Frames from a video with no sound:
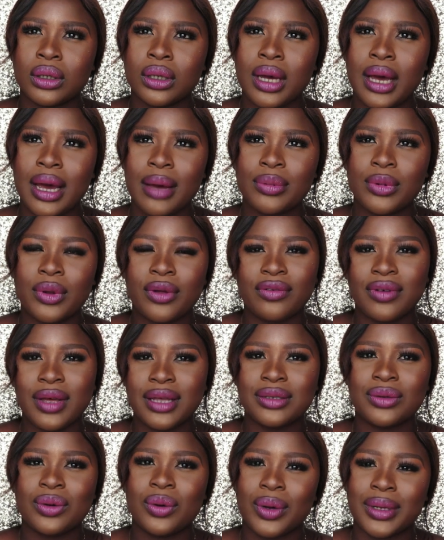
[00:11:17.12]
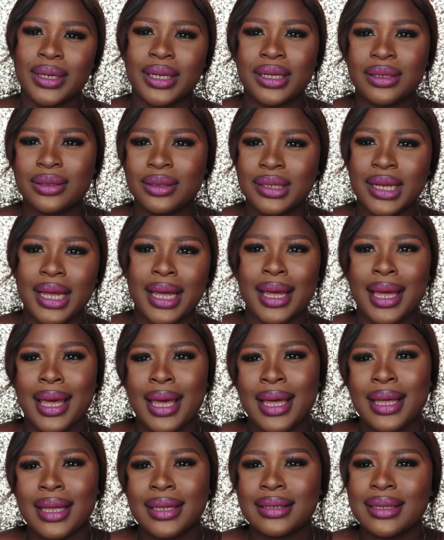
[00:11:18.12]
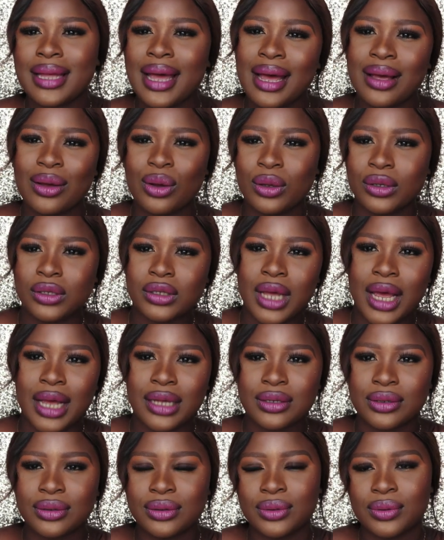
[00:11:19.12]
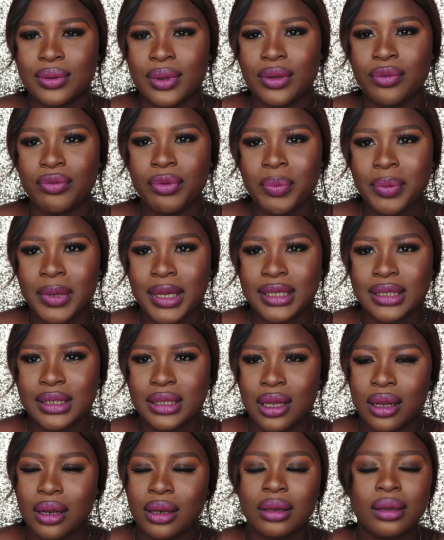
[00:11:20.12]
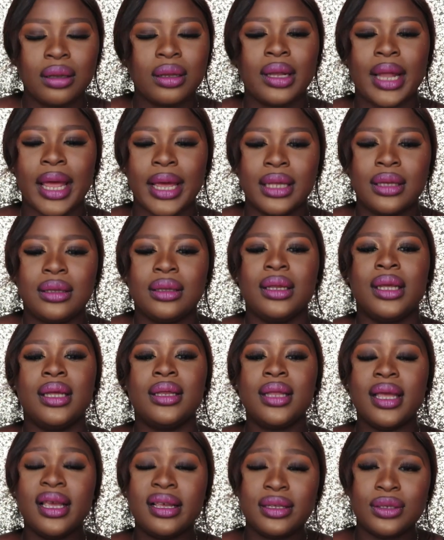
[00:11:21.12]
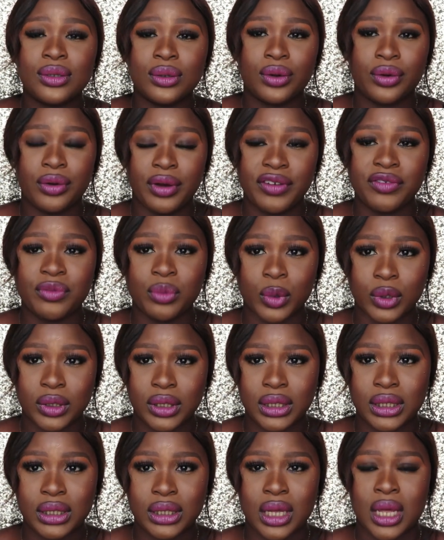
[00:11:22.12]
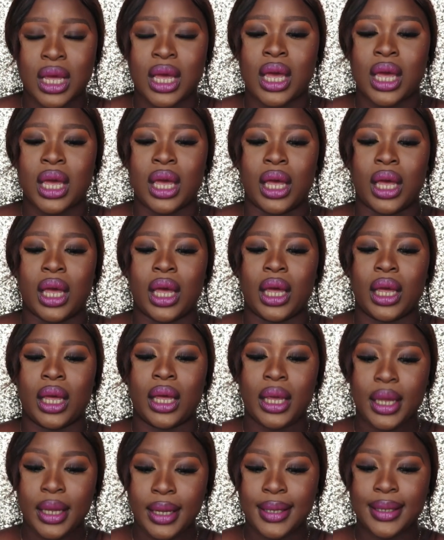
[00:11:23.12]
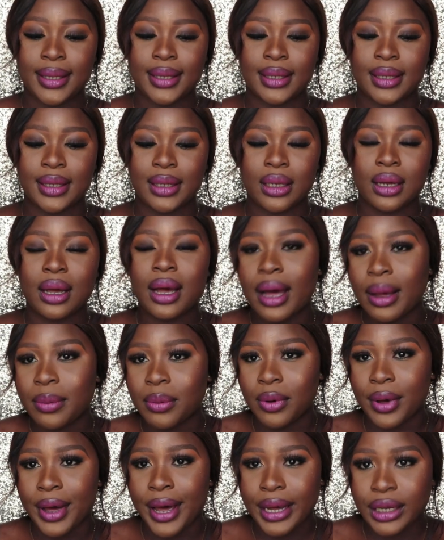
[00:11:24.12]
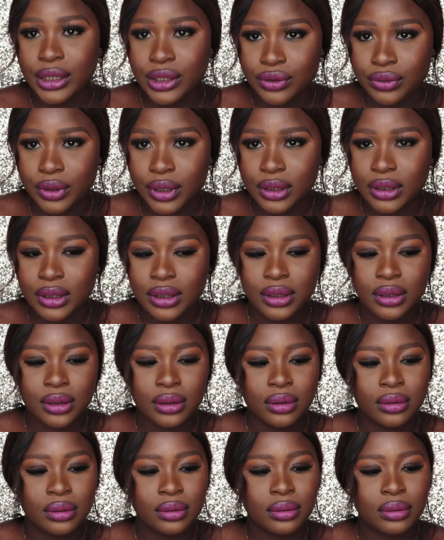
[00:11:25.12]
carb lovers go on a keto diet. That also has to do with replacing, like, the things you crave most in carbohydrates.